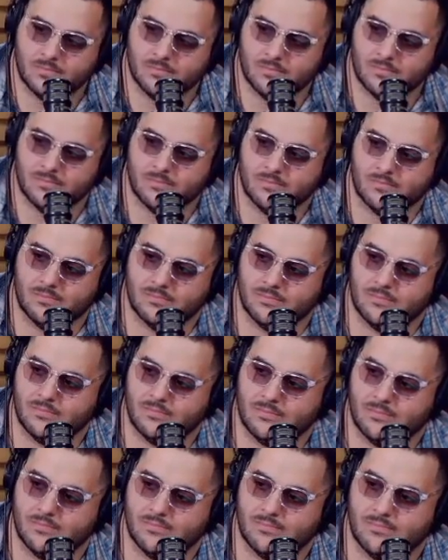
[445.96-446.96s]

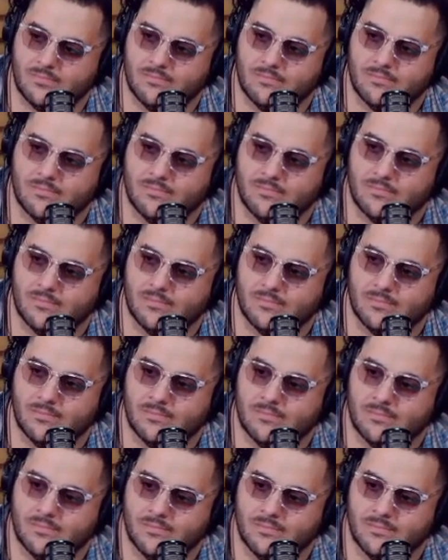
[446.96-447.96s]

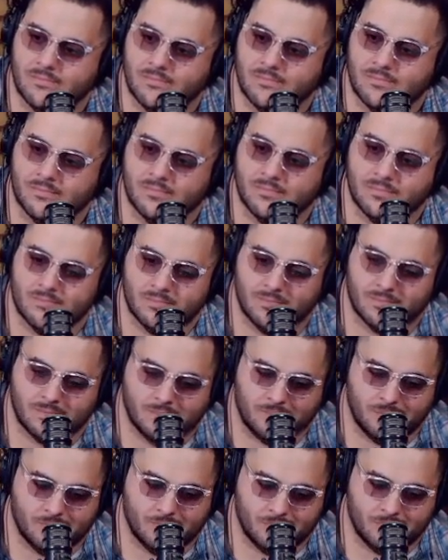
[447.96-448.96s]

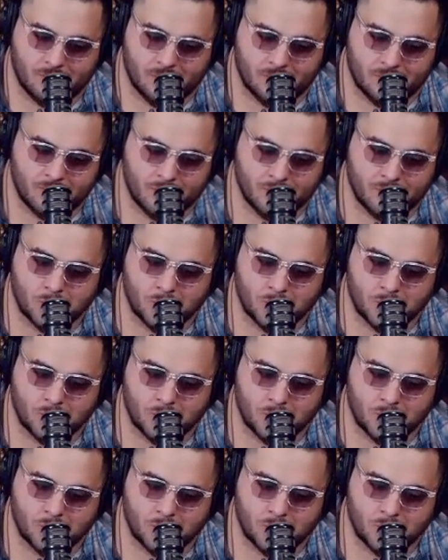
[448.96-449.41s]
(not speaking)